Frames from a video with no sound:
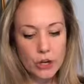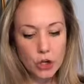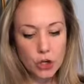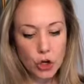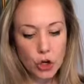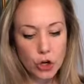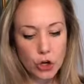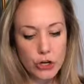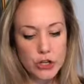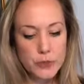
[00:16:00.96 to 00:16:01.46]

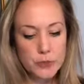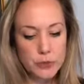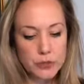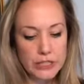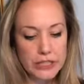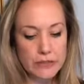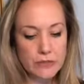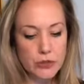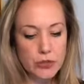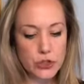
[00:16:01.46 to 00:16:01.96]
encourage
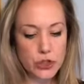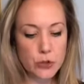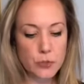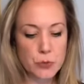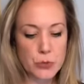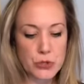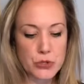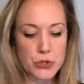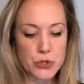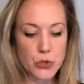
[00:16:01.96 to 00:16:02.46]
believers to
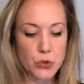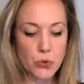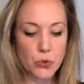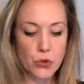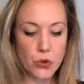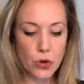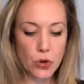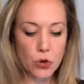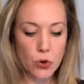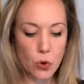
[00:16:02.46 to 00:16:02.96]
pursue
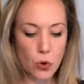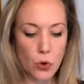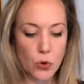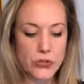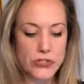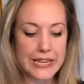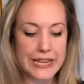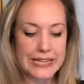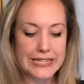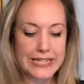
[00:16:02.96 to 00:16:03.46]
their
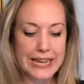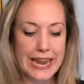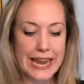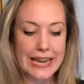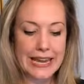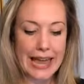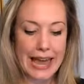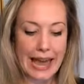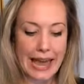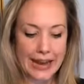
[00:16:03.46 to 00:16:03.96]
goals and
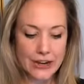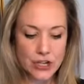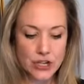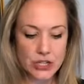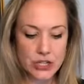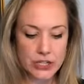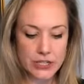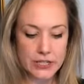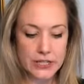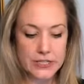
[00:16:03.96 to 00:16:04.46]
take
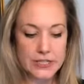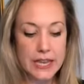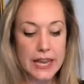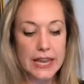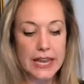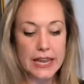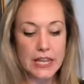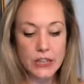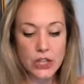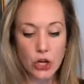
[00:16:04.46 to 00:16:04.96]
actions
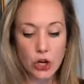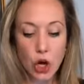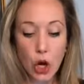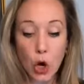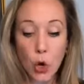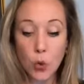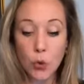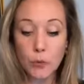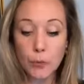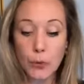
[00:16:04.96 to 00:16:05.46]
in their
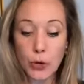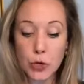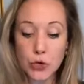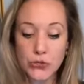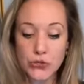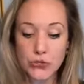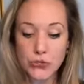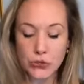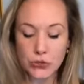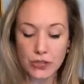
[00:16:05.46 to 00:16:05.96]
own
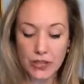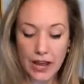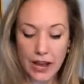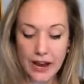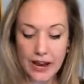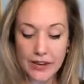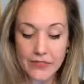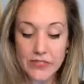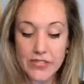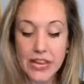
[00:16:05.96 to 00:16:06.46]
personal
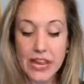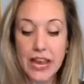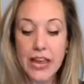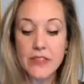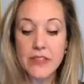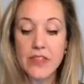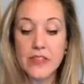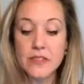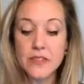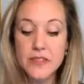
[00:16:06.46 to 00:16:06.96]
lives
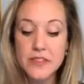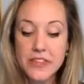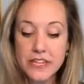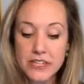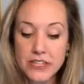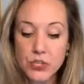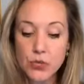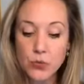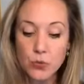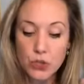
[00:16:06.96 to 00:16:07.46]
that
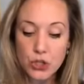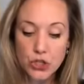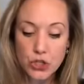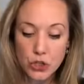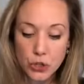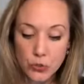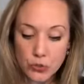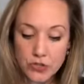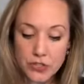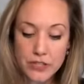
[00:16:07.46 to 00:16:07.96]
this
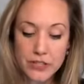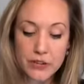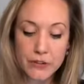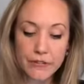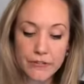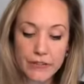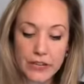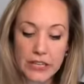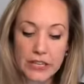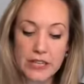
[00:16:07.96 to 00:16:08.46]
reduced their
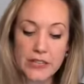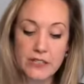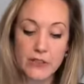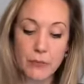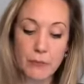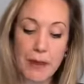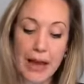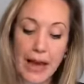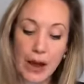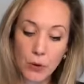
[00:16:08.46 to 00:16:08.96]
feelings
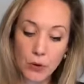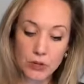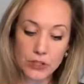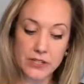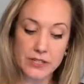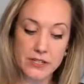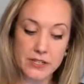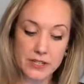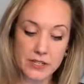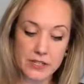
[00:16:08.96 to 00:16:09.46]
of
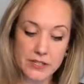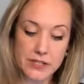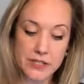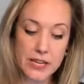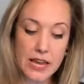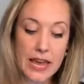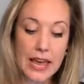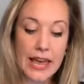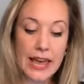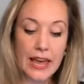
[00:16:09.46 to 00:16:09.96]
powerlessness
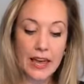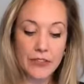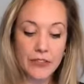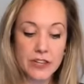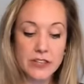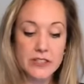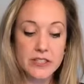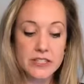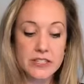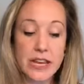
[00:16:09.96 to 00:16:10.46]
and
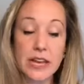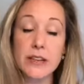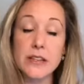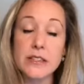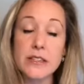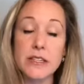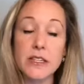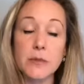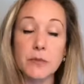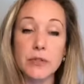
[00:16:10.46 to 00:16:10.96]
thus the
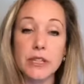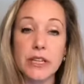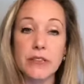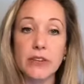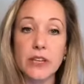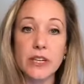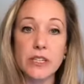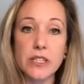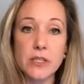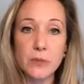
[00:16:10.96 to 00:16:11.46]
tendency to believe
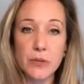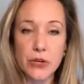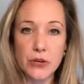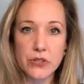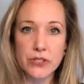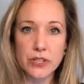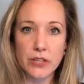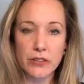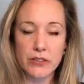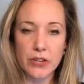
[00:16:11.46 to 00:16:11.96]
in
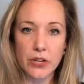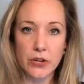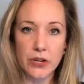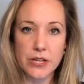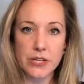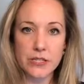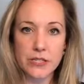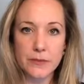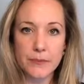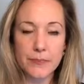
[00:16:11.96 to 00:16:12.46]
conspiracy
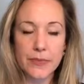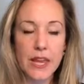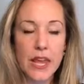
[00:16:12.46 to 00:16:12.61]
theories